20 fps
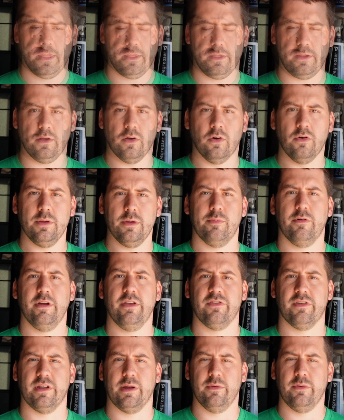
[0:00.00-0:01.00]
The only
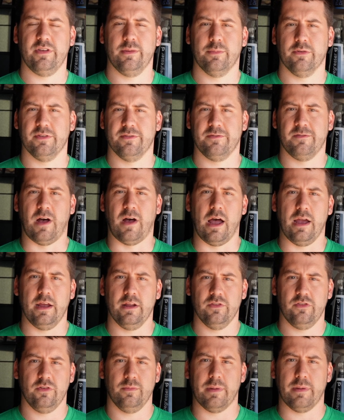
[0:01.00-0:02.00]
place that I was able to
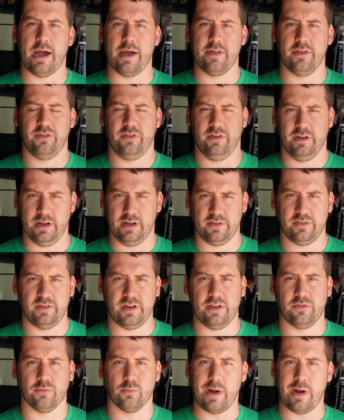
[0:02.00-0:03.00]
find to buy this in the United
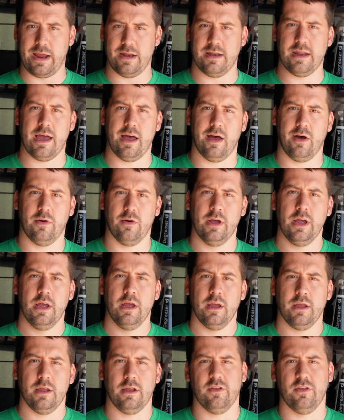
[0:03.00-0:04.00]
States right now
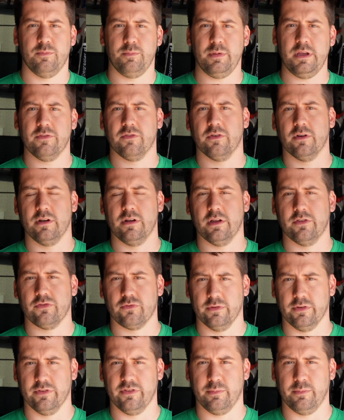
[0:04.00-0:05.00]
is Beaver
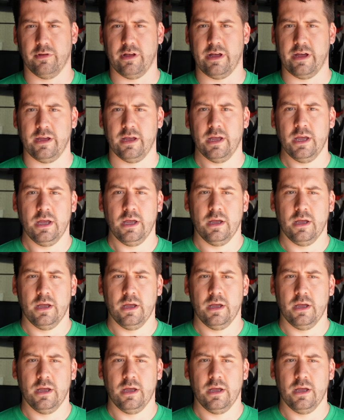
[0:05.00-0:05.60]
Industrial Supply.